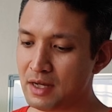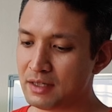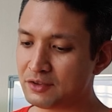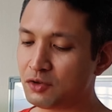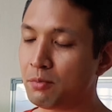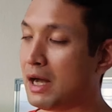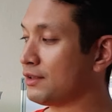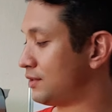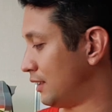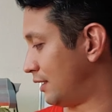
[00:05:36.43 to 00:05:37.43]
The
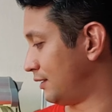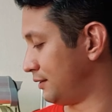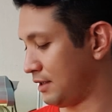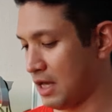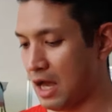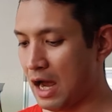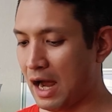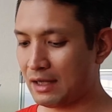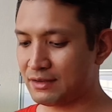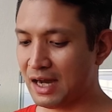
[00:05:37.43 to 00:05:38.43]
stomata
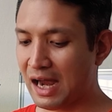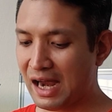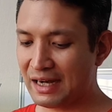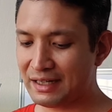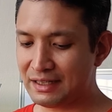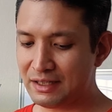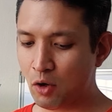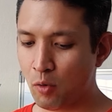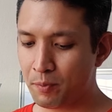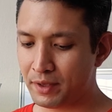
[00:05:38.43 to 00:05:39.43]
are tiny
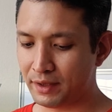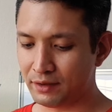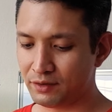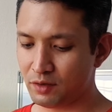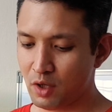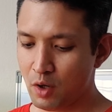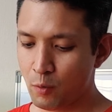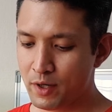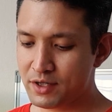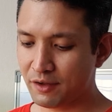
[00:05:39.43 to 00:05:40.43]
openings
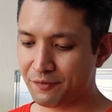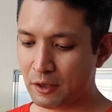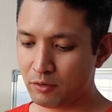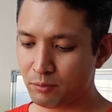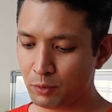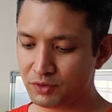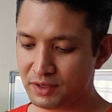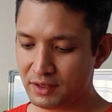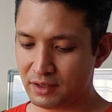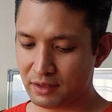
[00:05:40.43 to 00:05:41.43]
which are found
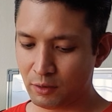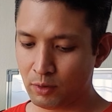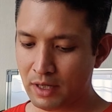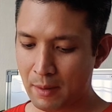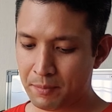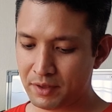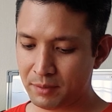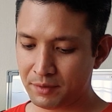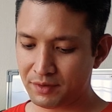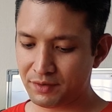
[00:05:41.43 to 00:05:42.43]
mostly in the lower
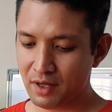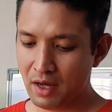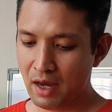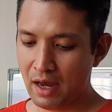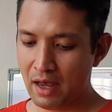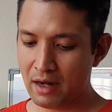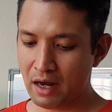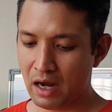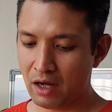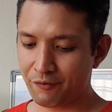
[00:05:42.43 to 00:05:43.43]
epidermis and
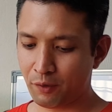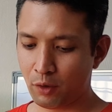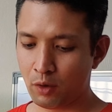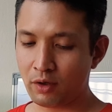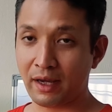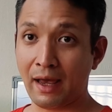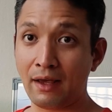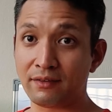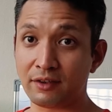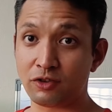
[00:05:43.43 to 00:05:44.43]
are for
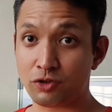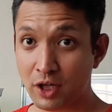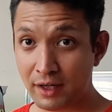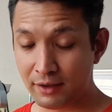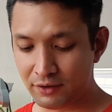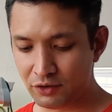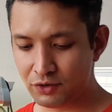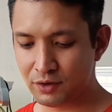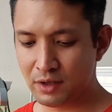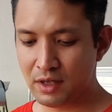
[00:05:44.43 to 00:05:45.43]
gas exchange.
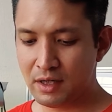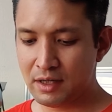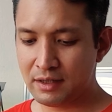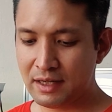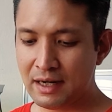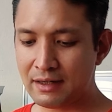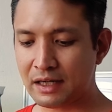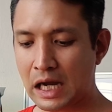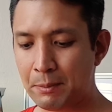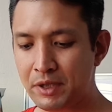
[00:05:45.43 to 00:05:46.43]
They let
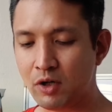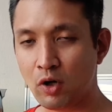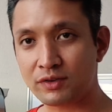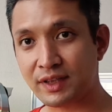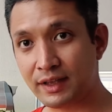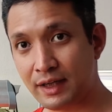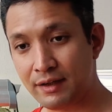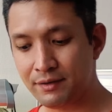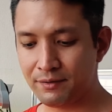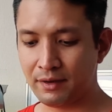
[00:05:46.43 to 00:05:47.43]
carbon dioxide
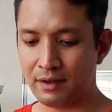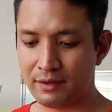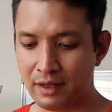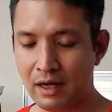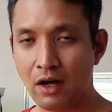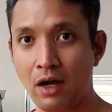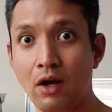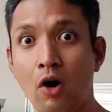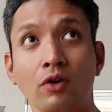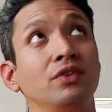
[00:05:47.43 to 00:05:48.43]
in and
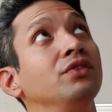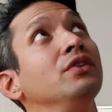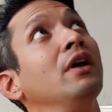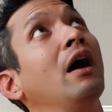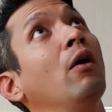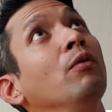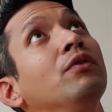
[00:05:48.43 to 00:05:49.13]
oxygen out.